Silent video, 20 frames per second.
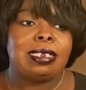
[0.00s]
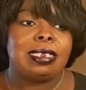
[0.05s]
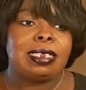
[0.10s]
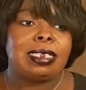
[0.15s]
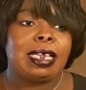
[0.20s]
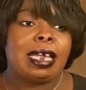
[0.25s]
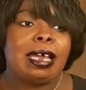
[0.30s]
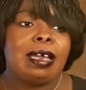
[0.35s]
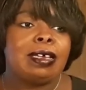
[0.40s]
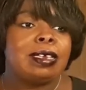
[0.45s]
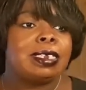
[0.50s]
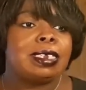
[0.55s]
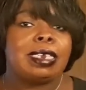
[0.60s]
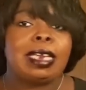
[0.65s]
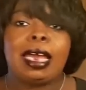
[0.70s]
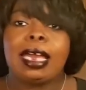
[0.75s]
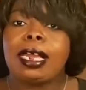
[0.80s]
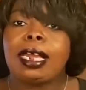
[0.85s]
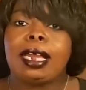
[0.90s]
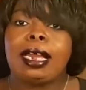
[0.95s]
Sounds
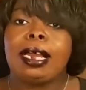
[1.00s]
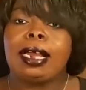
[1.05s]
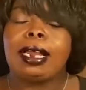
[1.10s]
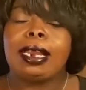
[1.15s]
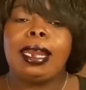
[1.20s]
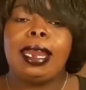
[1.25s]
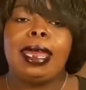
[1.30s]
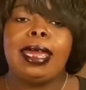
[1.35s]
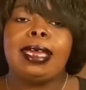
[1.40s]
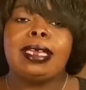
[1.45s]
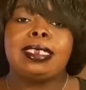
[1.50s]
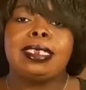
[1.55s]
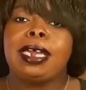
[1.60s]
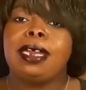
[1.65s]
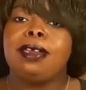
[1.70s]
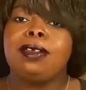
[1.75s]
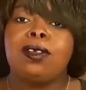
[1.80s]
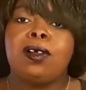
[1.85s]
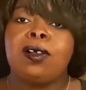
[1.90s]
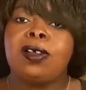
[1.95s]
like a class
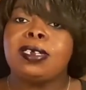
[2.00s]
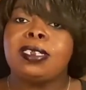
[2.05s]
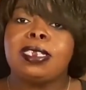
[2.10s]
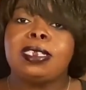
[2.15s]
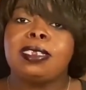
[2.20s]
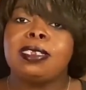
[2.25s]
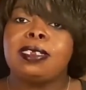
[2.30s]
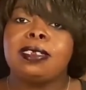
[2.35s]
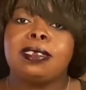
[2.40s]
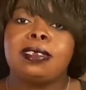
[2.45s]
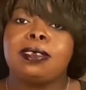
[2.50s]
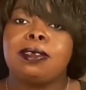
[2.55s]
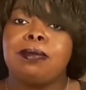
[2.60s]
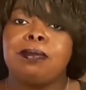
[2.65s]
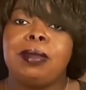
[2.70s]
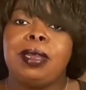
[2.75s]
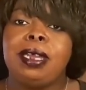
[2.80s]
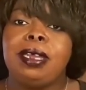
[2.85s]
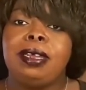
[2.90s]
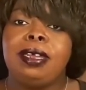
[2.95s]
A narcissist to
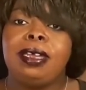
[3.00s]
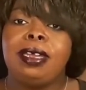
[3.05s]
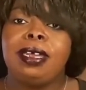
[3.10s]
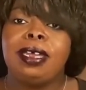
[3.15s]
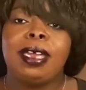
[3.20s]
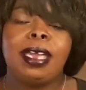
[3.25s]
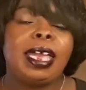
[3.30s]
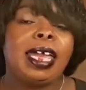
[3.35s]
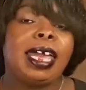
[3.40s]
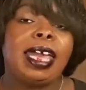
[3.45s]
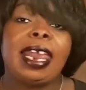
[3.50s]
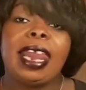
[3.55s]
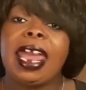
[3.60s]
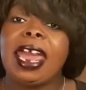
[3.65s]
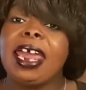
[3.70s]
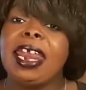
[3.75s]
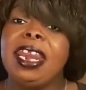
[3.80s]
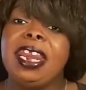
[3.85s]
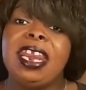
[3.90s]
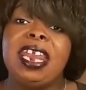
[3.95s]
me. It
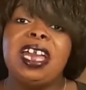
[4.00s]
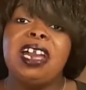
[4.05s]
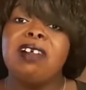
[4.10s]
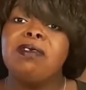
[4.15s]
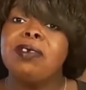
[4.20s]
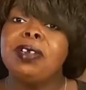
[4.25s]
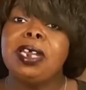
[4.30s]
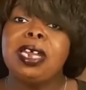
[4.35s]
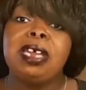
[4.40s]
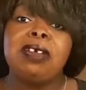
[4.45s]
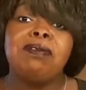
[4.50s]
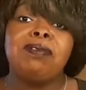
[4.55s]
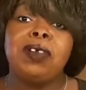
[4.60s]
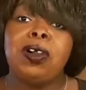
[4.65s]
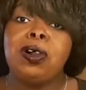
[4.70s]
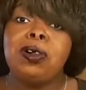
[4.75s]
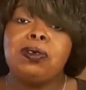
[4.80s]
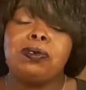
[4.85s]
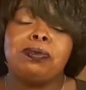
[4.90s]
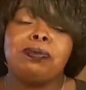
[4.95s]
ain't never their
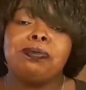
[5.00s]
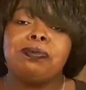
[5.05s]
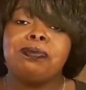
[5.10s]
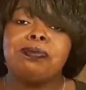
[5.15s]
fault.